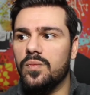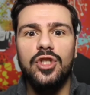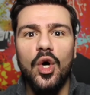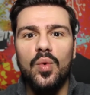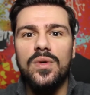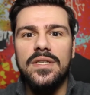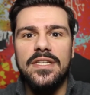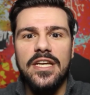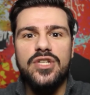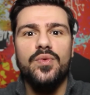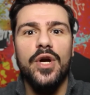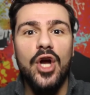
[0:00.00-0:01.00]
don't
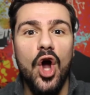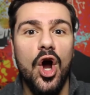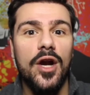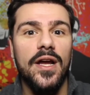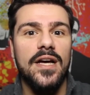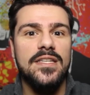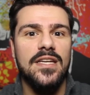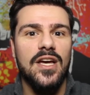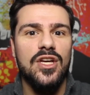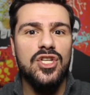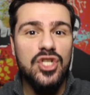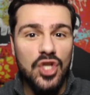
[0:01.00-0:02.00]
disregard us
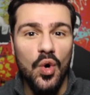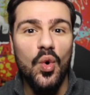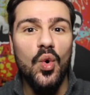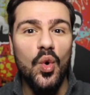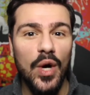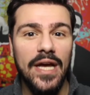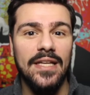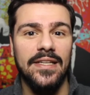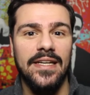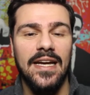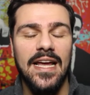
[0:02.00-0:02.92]
so quickly.